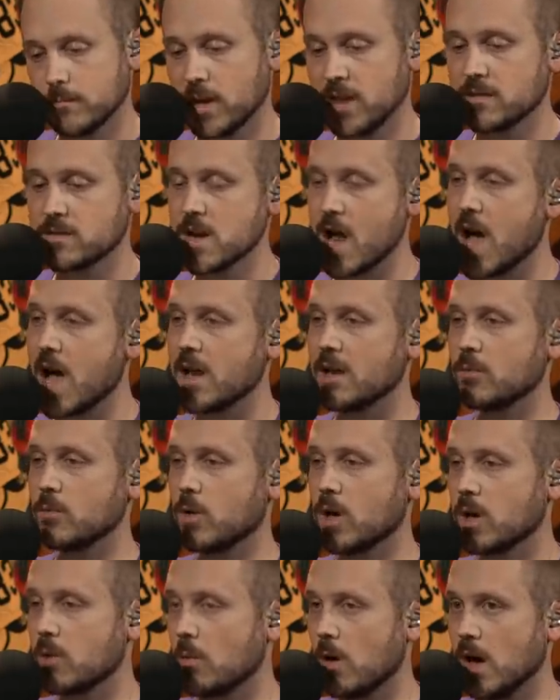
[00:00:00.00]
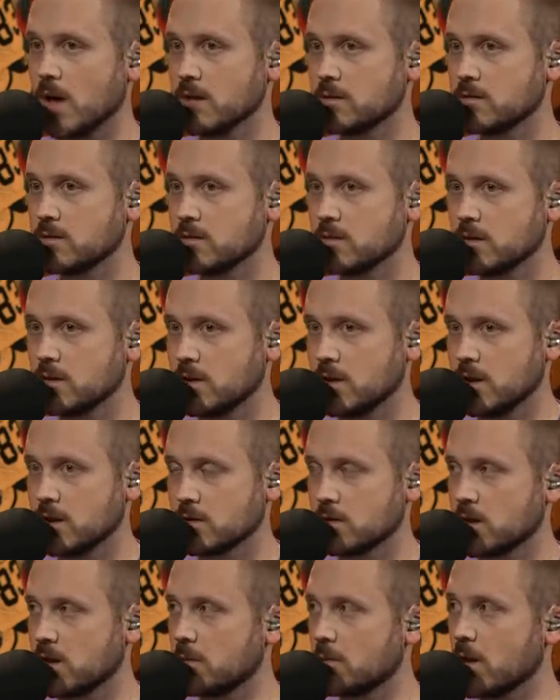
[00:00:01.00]
it's not what it was
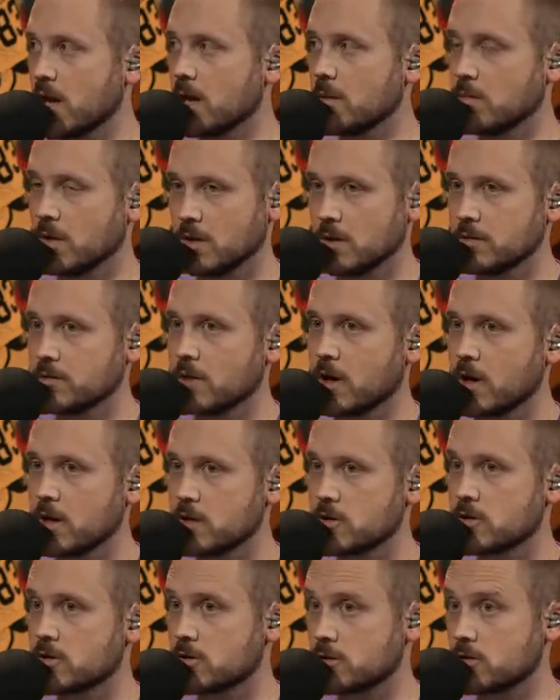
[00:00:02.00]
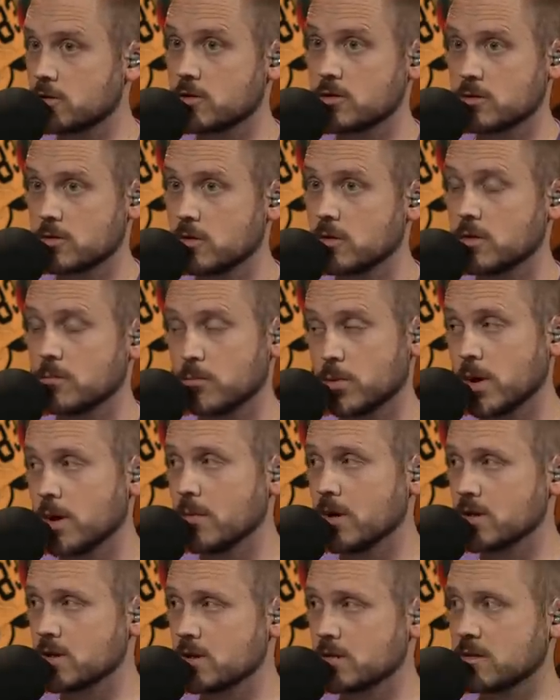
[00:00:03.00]
in Green Bay, but Lazard pretty
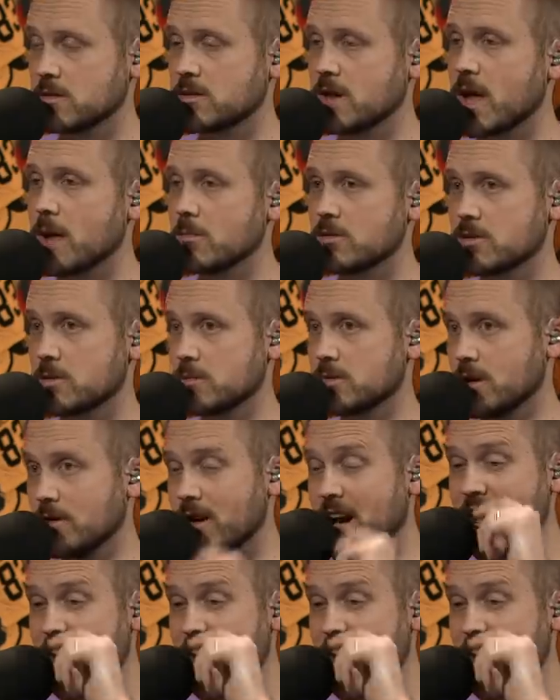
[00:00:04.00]
much has established himself.